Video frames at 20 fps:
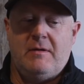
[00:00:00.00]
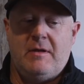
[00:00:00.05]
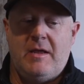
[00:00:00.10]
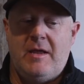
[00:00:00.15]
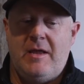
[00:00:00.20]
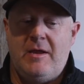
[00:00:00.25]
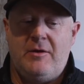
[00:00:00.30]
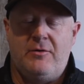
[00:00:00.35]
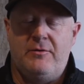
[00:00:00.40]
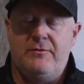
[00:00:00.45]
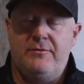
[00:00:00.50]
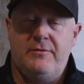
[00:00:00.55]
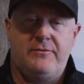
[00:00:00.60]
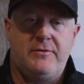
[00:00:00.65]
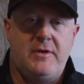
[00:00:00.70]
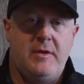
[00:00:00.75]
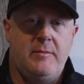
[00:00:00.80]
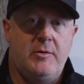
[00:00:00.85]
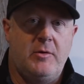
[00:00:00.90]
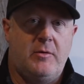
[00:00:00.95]
acres
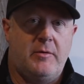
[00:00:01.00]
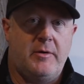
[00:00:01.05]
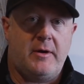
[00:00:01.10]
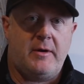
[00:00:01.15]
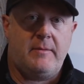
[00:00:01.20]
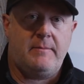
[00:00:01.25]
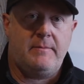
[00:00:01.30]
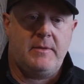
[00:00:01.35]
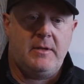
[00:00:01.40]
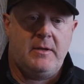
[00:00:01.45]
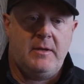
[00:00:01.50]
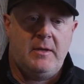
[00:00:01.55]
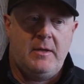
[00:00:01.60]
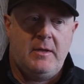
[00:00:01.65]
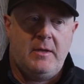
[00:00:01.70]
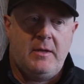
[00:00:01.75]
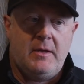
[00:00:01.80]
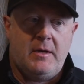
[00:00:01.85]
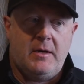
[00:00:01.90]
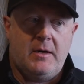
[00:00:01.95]
just keep going up.
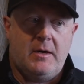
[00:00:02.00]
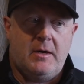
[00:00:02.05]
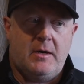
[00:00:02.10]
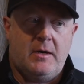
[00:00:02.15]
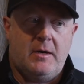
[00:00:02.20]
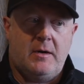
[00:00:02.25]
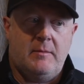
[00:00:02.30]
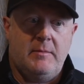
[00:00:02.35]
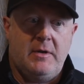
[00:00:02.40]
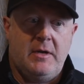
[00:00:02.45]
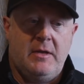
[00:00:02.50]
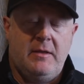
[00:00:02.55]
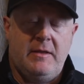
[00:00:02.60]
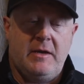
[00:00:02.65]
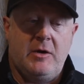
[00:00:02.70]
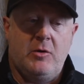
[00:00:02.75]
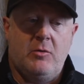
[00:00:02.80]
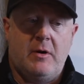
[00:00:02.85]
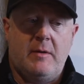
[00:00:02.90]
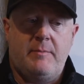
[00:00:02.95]
Um, and
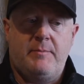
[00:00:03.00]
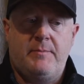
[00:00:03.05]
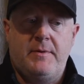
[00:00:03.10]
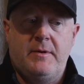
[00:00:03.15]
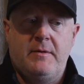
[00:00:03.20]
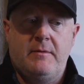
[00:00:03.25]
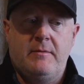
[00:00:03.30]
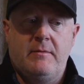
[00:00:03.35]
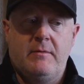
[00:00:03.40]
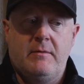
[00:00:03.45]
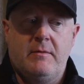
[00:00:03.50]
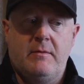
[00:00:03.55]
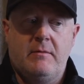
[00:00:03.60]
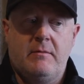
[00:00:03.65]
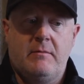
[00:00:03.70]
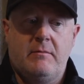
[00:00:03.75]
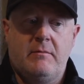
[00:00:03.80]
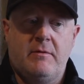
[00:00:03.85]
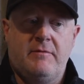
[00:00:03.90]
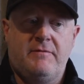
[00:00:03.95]
they go up
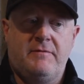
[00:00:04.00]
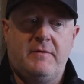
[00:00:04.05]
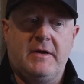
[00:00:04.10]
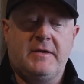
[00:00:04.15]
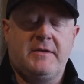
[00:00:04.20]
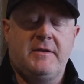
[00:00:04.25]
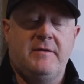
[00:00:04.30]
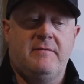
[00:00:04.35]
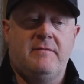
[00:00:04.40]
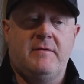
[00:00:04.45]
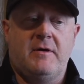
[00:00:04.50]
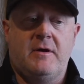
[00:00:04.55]
reflective